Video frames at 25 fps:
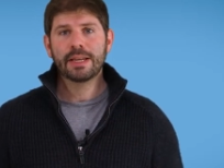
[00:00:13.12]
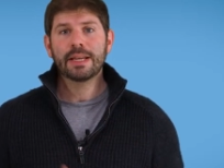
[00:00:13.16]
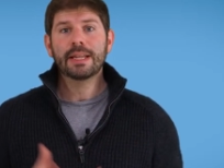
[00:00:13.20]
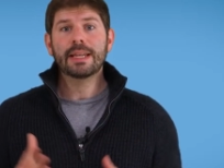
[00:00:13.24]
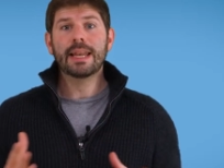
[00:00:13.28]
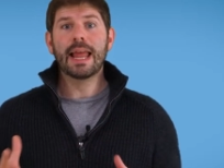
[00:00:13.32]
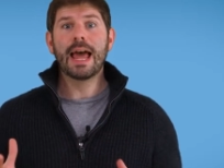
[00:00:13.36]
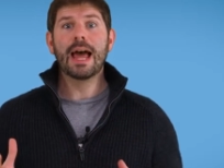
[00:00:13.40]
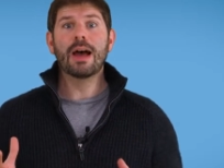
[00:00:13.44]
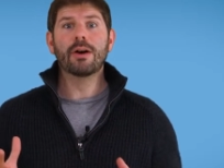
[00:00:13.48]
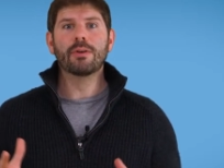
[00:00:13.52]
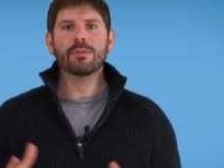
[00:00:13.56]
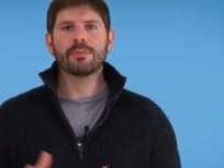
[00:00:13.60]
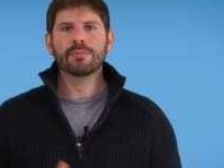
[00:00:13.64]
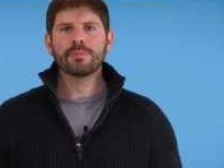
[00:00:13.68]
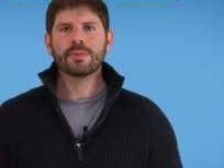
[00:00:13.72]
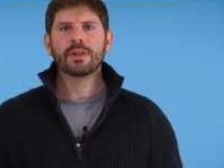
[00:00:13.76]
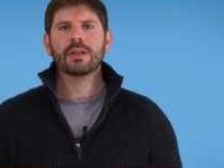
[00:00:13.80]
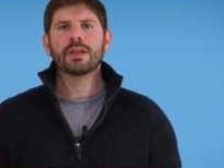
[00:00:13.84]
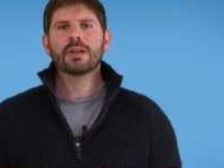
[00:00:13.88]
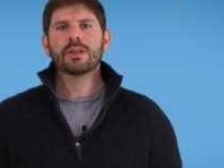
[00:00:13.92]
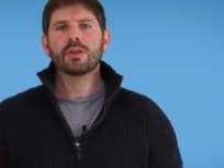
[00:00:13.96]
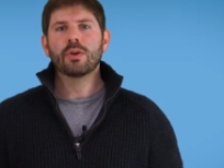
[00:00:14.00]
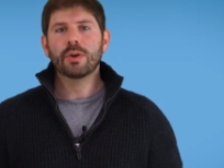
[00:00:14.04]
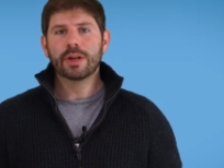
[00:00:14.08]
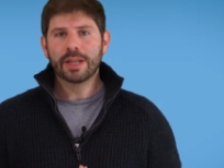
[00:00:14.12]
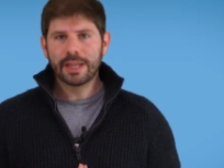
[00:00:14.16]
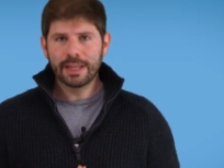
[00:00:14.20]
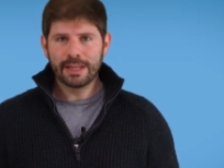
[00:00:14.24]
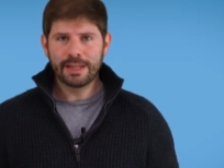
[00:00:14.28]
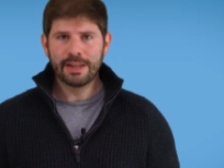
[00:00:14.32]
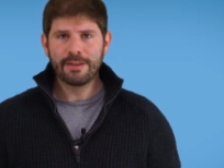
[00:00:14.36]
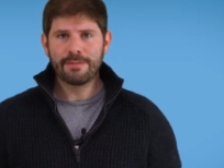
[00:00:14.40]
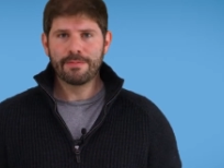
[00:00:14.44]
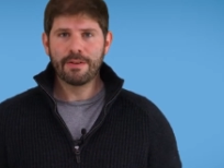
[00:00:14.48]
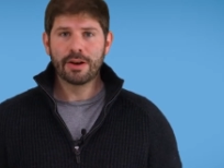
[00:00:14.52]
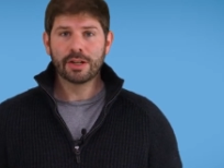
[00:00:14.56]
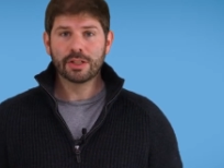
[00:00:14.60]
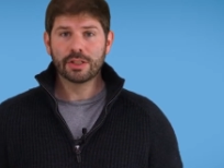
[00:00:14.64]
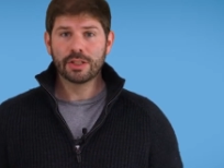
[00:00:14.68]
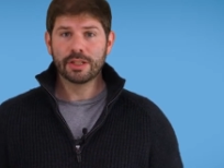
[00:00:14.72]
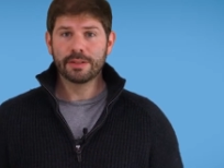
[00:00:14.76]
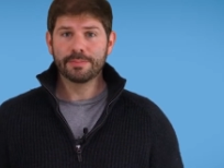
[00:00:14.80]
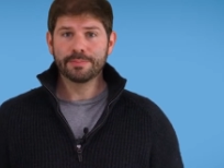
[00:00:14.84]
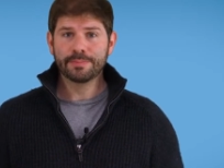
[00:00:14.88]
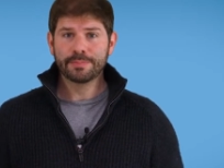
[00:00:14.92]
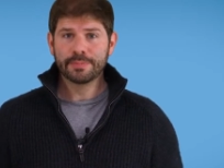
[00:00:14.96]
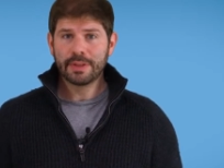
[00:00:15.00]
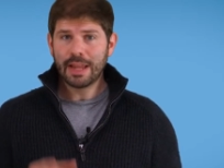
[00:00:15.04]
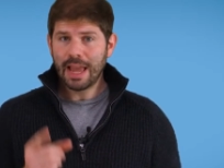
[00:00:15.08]
Now, your kidney
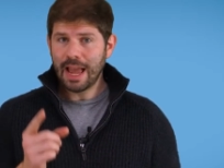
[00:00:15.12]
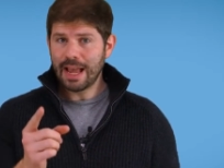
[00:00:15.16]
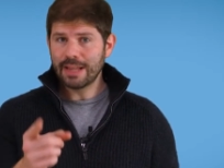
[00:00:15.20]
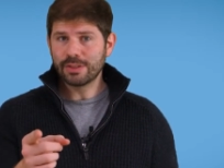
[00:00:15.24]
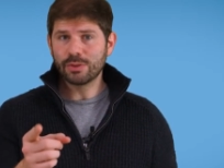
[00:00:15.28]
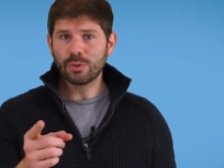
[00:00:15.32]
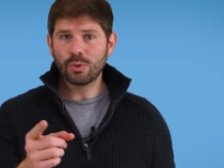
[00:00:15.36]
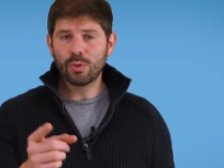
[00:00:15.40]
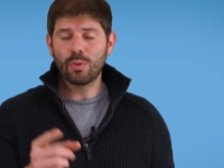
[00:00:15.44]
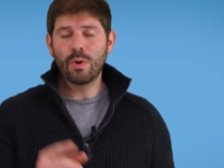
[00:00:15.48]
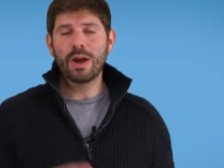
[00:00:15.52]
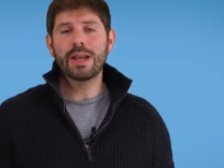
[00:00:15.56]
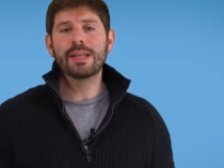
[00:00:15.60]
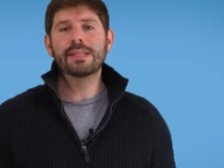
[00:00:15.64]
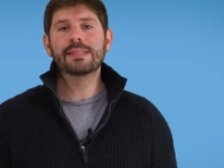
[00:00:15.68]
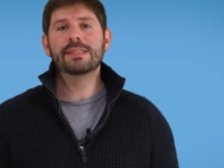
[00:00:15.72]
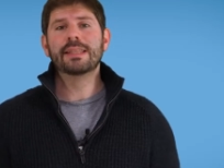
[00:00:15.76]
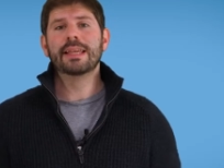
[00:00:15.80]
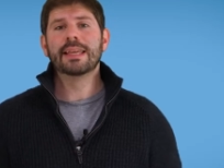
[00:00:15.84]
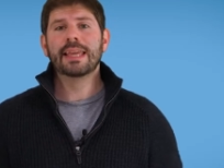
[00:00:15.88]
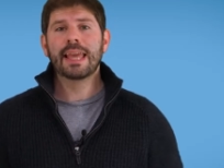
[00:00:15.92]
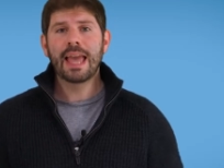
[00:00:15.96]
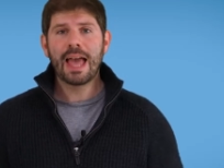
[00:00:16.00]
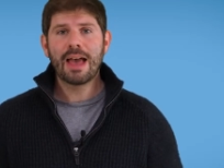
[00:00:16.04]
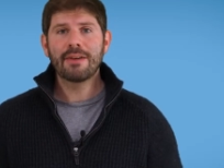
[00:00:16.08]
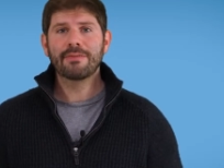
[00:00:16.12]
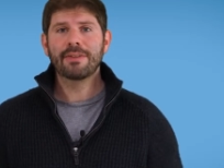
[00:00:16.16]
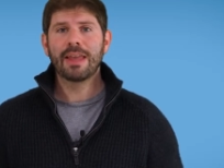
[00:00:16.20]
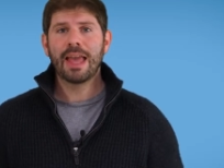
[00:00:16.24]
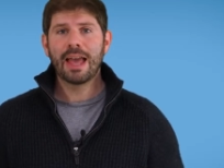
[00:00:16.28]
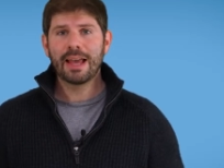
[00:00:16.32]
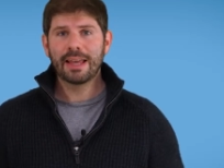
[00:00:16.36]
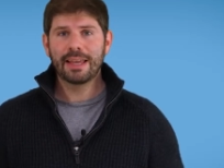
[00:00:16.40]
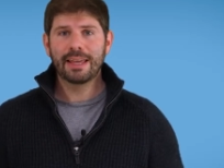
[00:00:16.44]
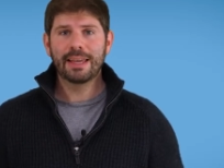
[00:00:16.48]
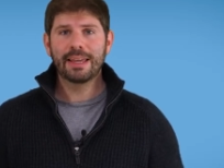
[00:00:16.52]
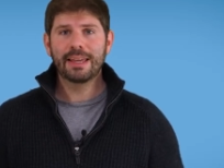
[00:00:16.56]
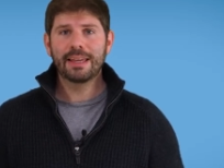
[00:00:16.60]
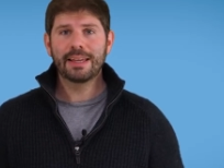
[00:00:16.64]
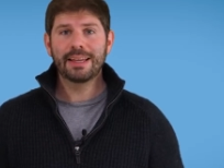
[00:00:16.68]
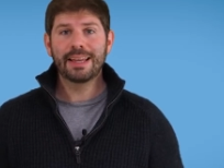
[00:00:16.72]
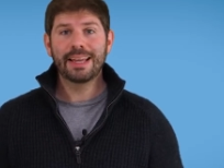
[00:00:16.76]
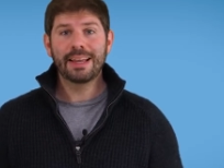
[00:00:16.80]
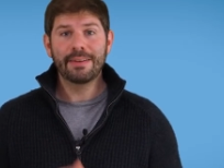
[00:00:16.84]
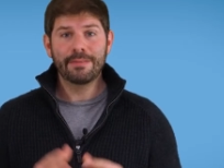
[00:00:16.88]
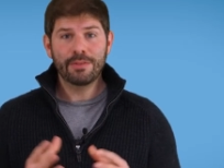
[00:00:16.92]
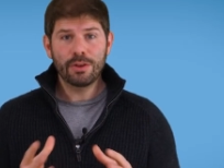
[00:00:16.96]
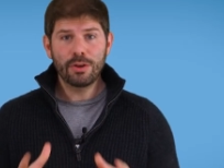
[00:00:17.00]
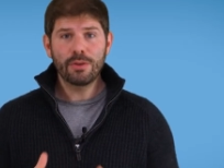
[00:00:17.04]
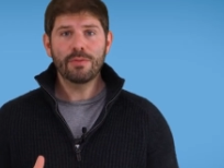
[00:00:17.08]
function. As always, the caveat here,
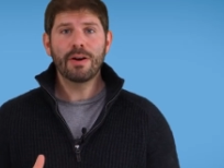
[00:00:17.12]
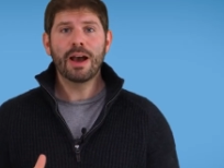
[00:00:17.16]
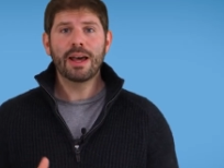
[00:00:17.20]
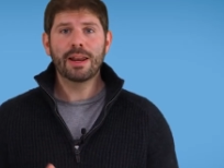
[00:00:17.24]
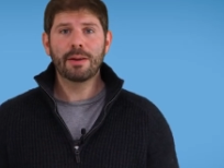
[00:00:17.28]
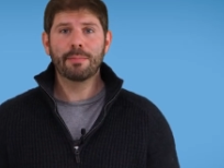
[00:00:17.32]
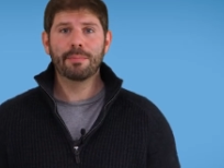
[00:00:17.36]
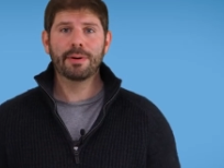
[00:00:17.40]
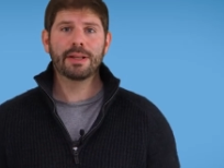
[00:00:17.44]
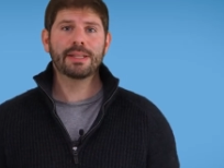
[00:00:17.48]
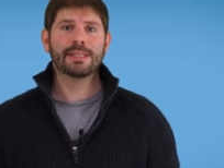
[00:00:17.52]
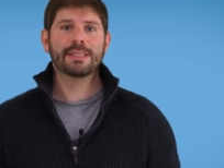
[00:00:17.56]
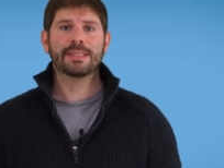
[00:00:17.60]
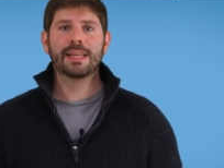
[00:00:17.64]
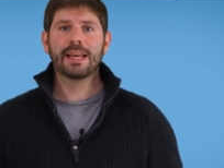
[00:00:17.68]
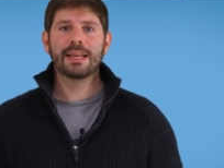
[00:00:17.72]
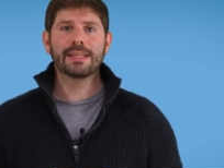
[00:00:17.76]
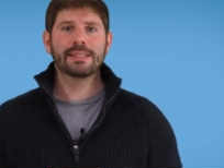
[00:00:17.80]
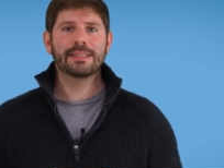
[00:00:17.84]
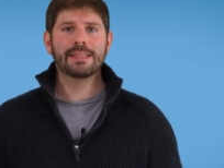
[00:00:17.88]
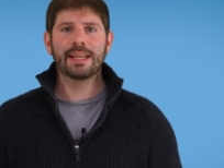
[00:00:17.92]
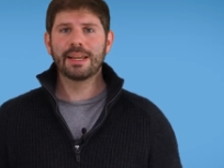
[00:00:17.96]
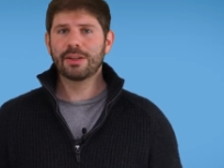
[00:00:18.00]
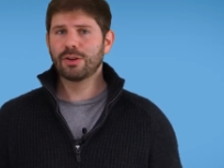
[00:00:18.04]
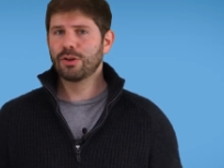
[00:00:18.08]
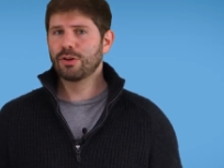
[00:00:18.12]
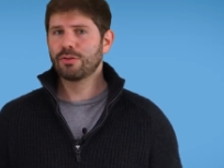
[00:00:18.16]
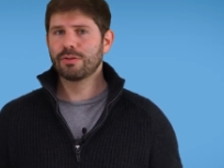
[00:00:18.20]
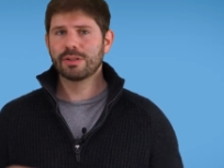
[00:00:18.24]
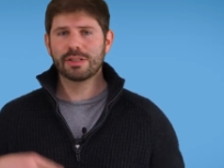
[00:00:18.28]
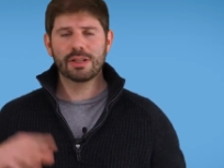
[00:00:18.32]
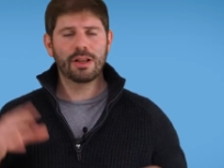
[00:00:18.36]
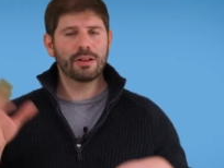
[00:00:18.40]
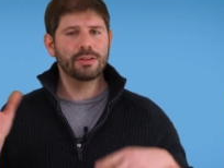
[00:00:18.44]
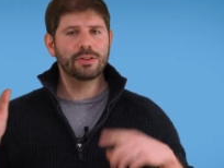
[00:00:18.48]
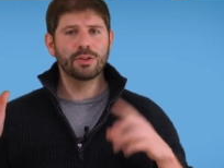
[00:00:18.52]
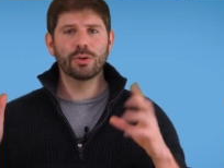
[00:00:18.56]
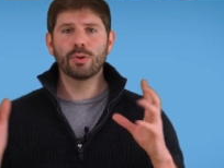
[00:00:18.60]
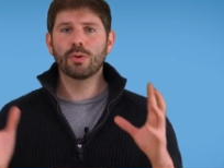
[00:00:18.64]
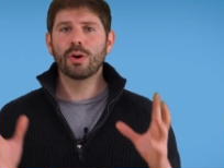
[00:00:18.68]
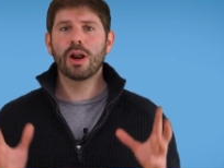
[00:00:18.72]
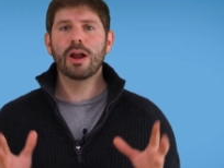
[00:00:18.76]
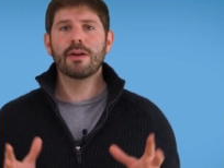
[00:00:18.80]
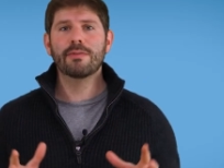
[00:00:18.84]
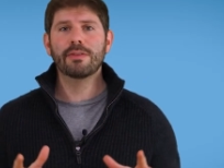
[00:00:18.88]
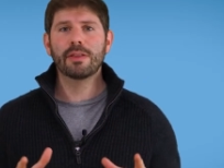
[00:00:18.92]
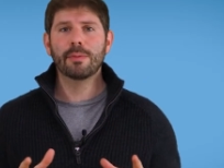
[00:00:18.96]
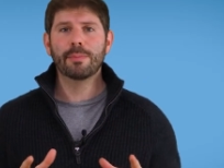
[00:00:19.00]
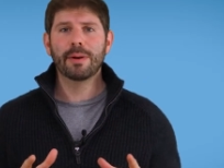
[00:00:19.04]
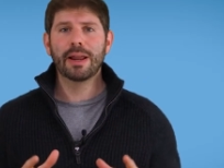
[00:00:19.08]
if you've had a blood test and your results are all
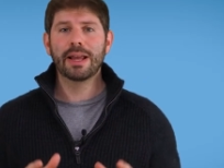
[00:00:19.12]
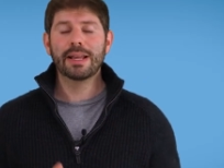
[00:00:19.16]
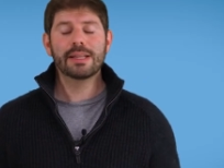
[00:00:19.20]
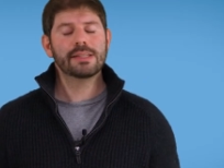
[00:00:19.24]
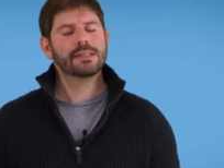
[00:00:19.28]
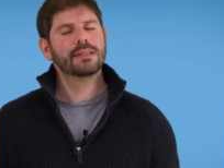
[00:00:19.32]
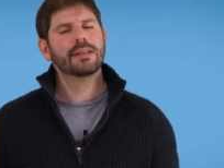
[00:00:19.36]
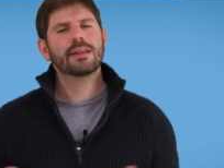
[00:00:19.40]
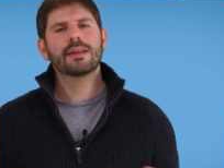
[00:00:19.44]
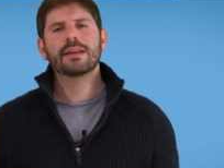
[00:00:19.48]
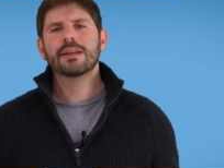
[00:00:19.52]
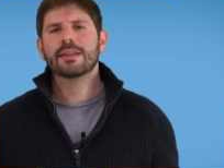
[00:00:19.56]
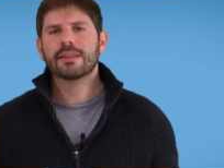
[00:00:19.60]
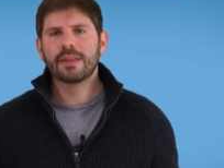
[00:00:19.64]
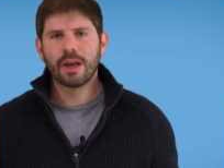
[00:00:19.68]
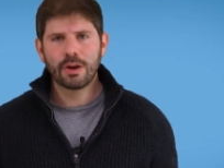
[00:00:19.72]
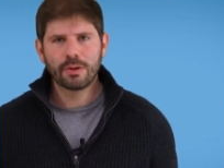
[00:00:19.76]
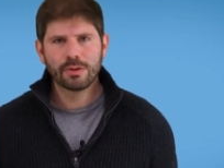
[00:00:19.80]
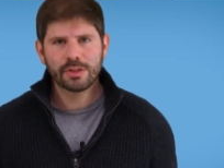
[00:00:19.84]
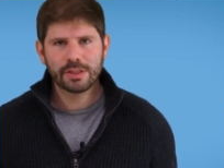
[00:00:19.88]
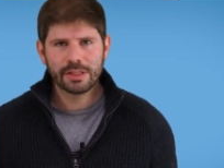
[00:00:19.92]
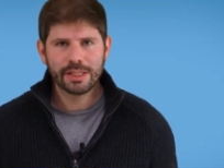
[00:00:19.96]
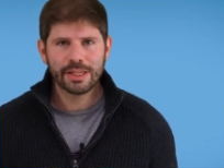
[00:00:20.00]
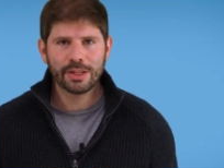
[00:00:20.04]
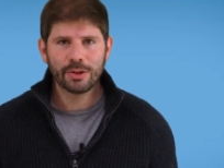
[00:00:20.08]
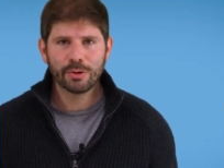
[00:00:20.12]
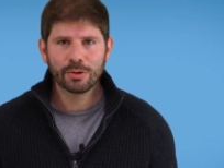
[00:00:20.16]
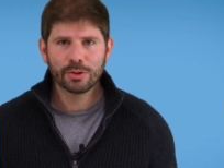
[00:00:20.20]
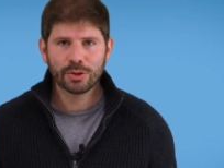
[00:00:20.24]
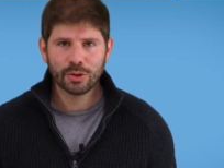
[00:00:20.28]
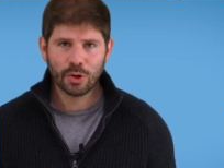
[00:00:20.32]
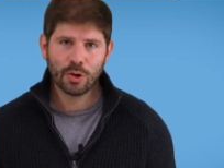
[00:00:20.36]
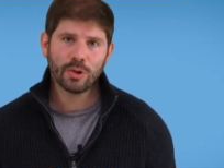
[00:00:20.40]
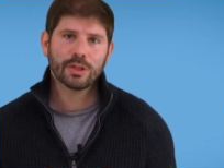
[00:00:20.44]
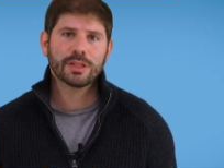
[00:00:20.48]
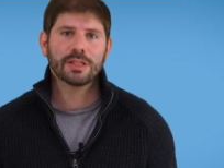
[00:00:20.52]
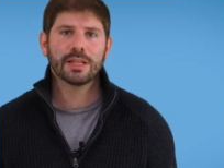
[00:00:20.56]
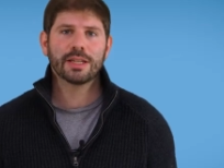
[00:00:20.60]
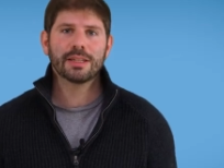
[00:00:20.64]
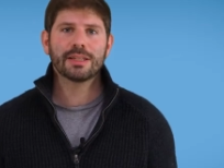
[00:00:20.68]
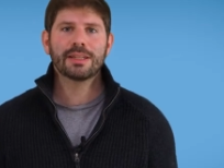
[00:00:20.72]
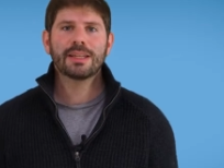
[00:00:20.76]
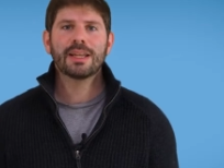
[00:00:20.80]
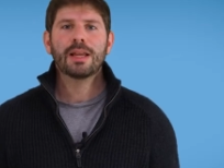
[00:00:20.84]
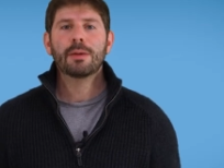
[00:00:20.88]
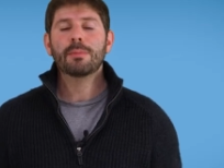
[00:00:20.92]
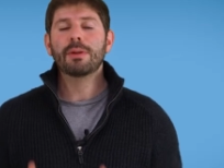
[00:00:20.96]
over the place, go see your doctor.